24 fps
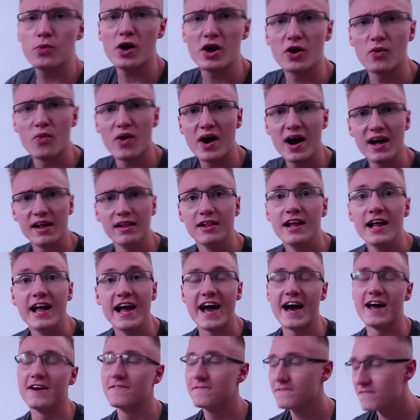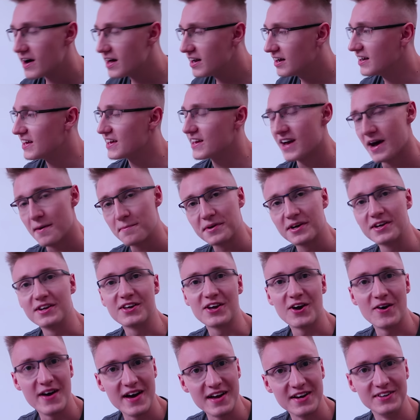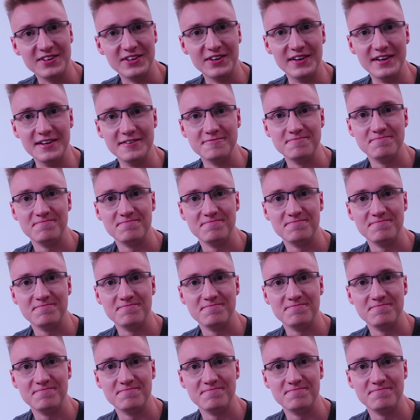quite a while, and finally I'm going to go ahead and do it.